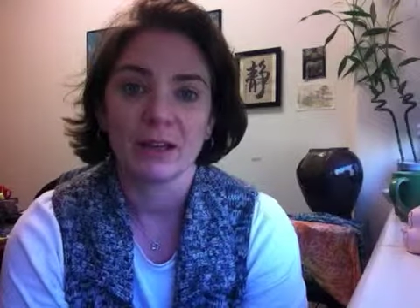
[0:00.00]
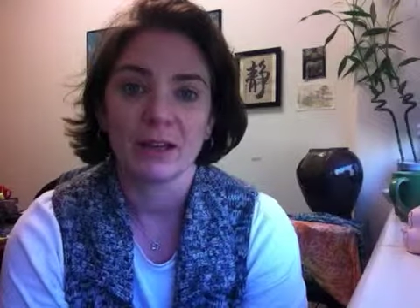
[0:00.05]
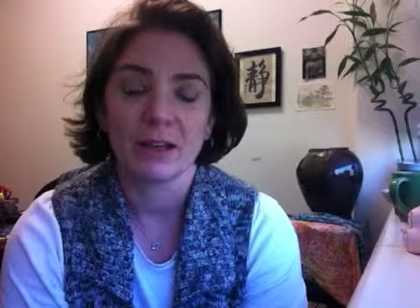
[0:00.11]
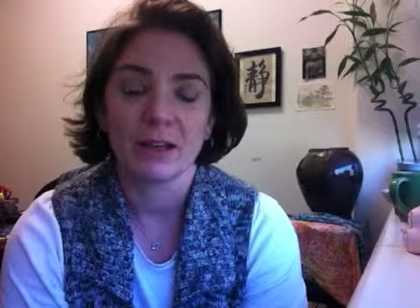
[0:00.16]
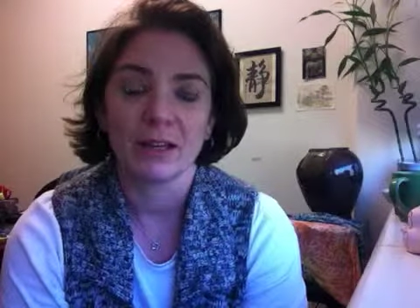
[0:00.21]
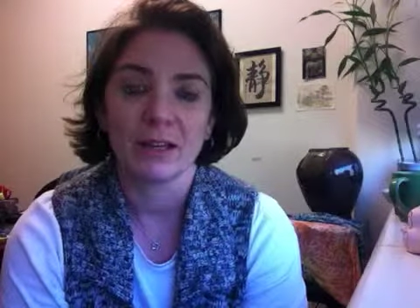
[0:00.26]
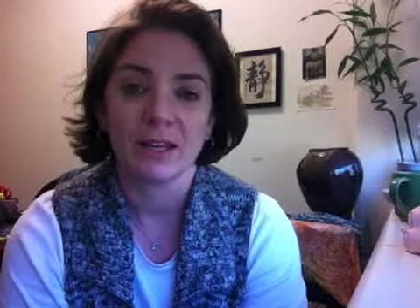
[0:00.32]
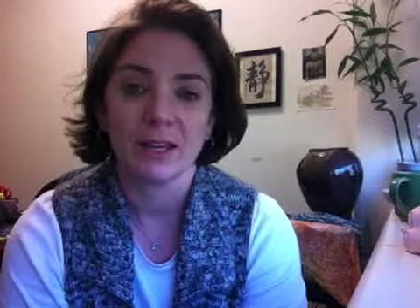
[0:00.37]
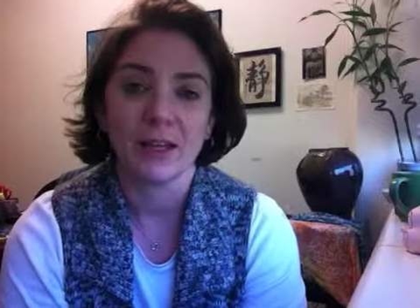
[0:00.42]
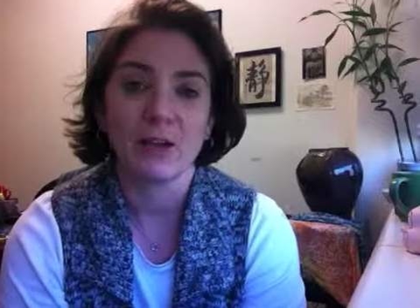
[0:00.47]
I
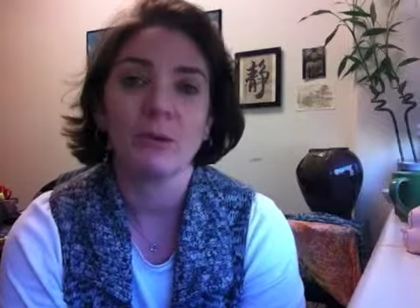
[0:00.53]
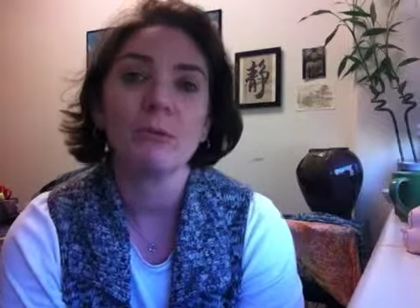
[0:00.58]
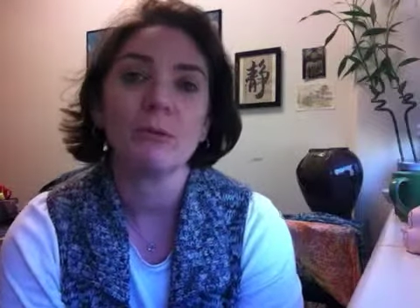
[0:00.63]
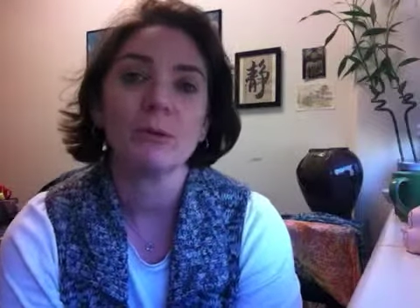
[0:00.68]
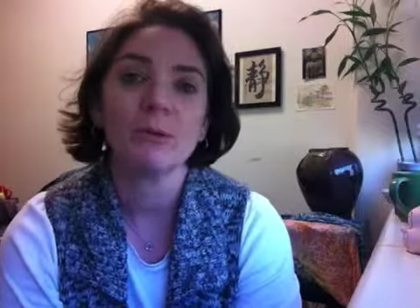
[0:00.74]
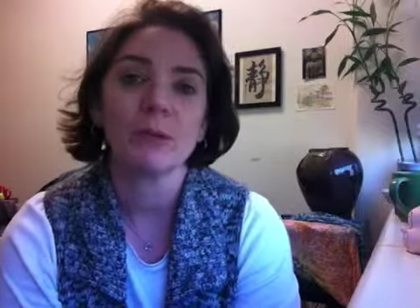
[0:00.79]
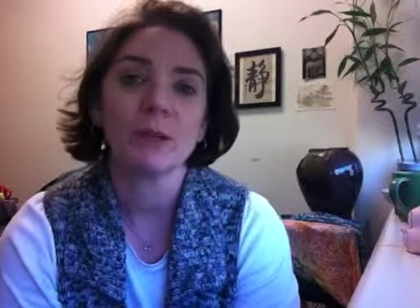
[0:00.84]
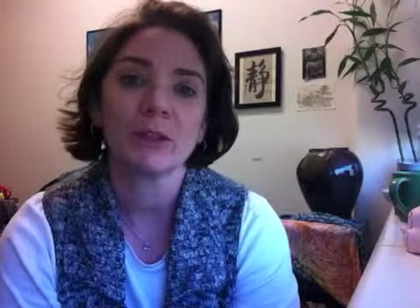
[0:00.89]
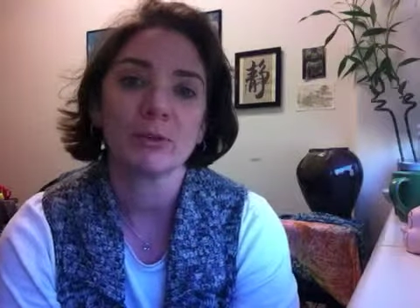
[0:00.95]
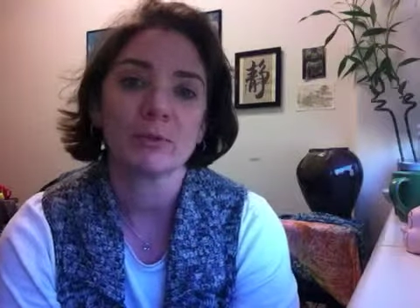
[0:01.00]
can help
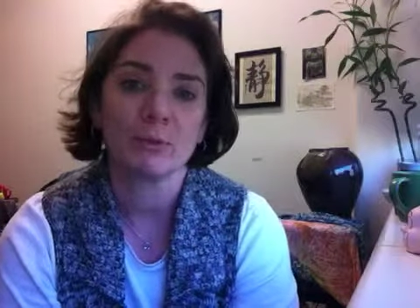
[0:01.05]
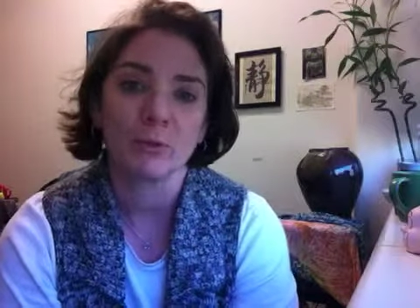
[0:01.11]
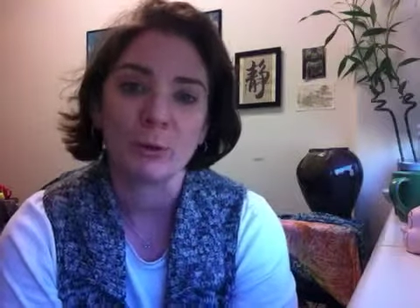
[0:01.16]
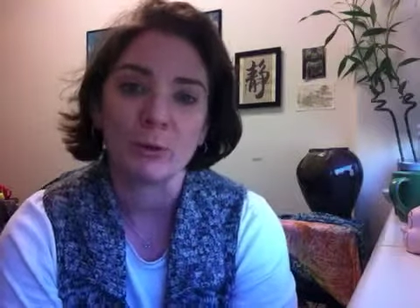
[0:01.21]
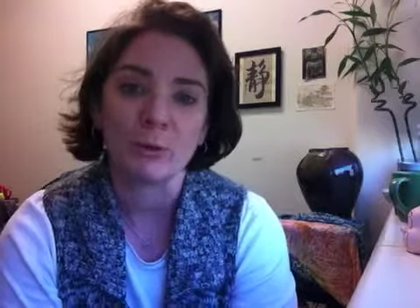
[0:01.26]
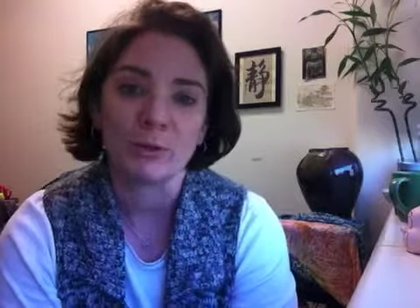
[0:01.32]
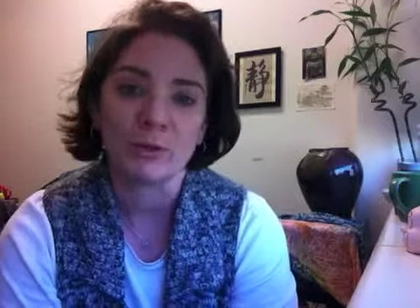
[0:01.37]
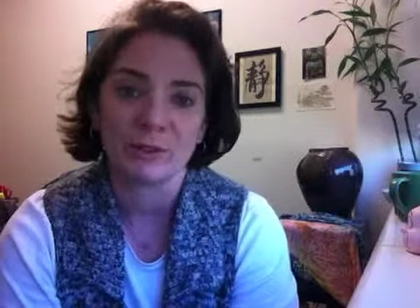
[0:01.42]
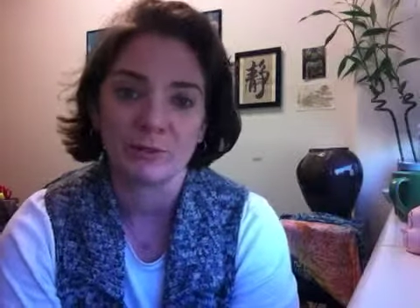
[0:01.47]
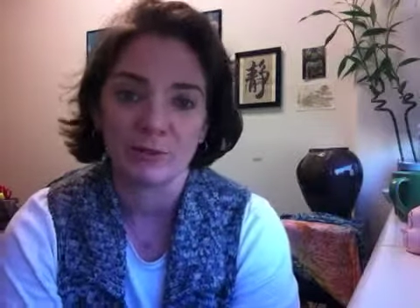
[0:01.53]
you make the
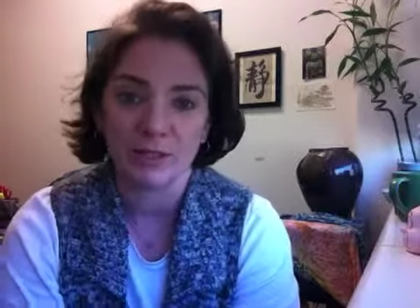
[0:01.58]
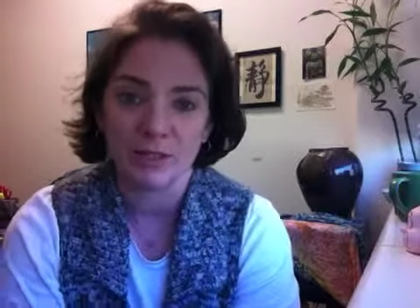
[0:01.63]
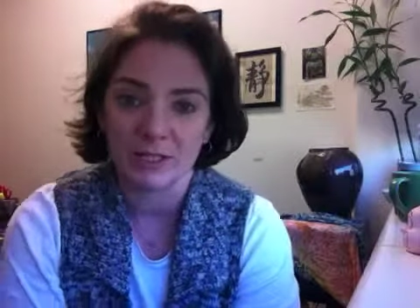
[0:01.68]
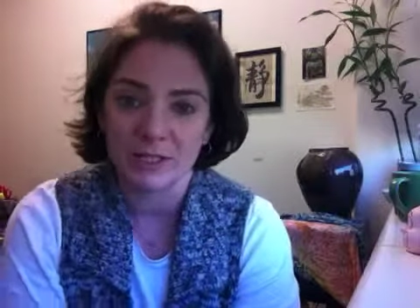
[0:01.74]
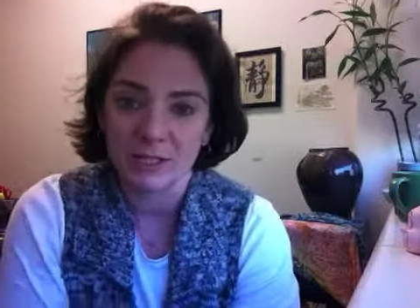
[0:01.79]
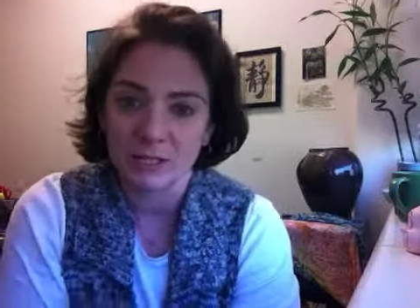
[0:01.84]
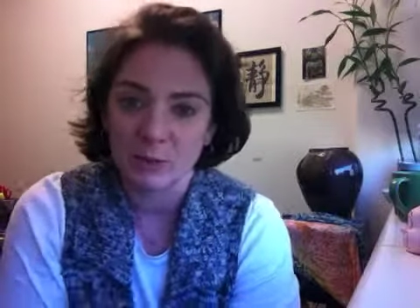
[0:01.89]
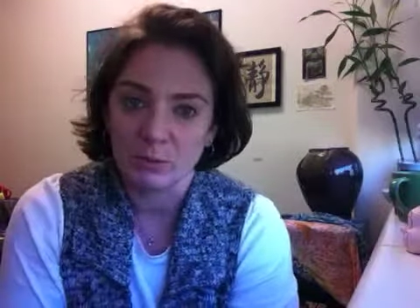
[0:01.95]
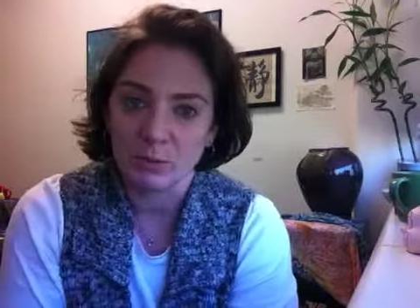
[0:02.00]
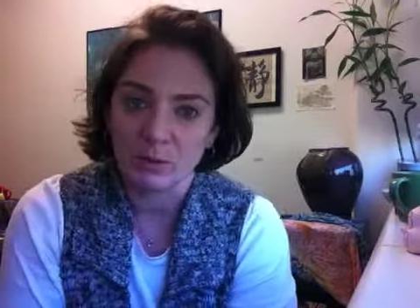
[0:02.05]
most of this
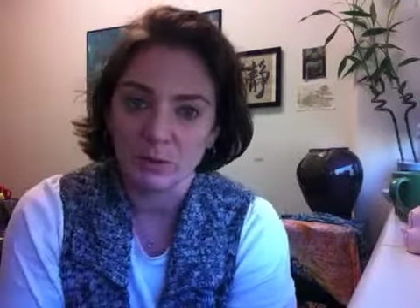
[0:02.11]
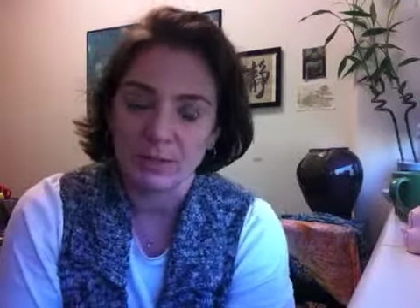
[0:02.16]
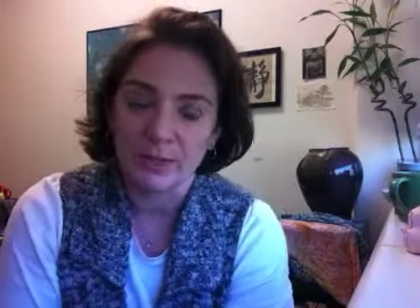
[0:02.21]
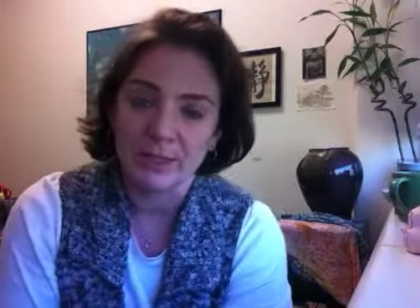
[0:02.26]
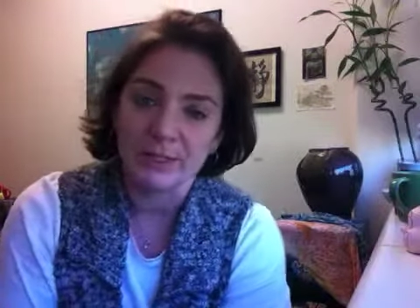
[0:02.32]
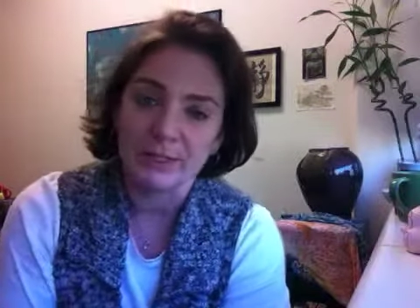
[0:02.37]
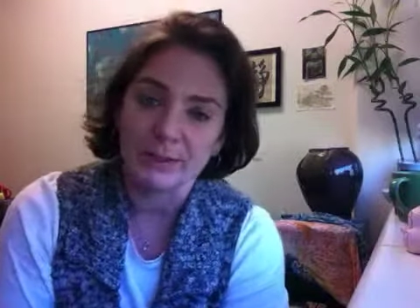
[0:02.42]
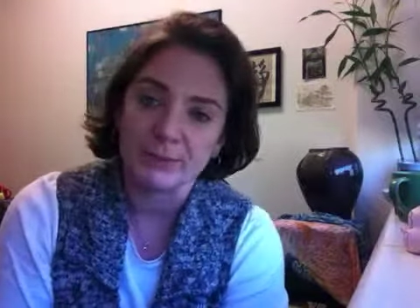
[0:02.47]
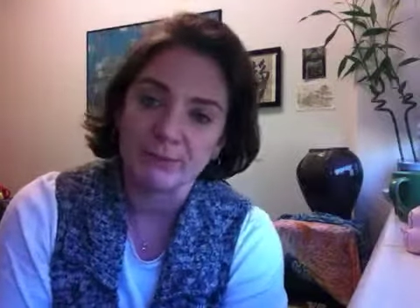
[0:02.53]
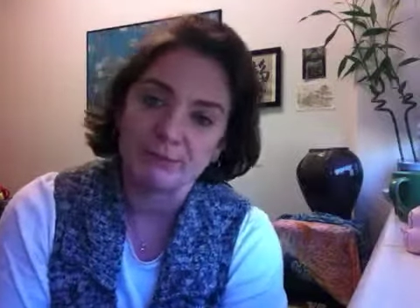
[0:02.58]

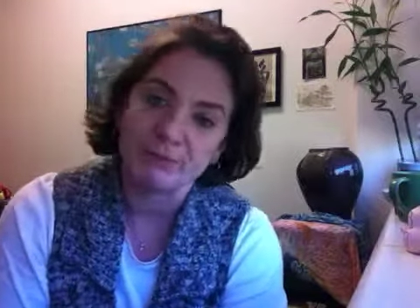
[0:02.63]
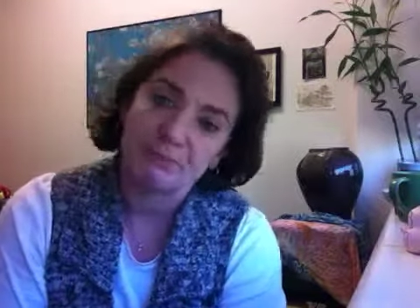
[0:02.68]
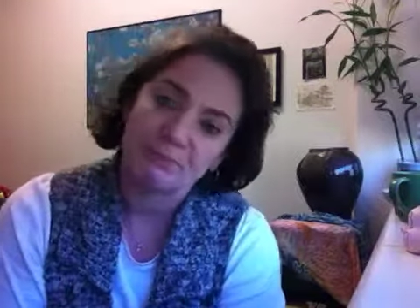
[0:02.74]
experience.